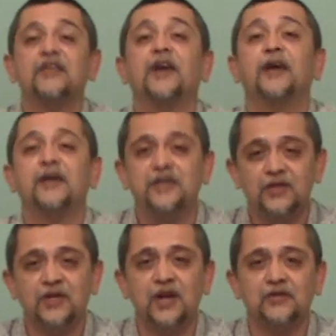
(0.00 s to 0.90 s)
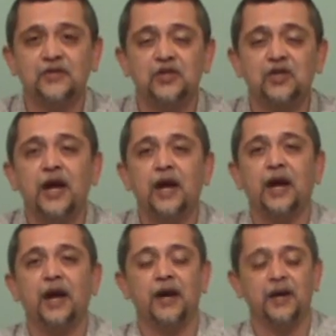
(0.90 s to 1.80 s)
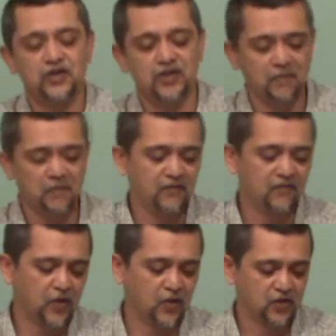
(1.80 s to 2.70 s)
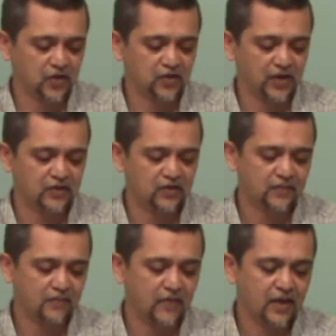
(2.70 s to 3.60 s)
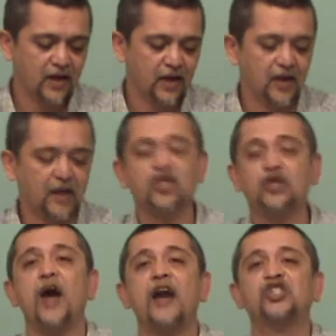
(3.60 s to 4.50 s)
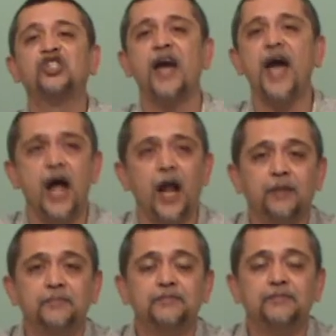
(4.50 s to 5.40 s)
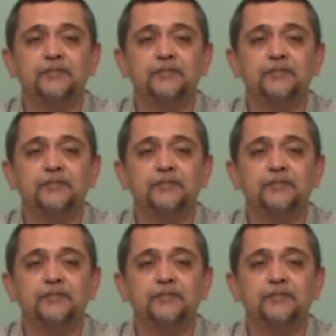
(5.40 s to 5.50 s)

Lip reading: It is a sentence in the simple future tense. Let's try shall.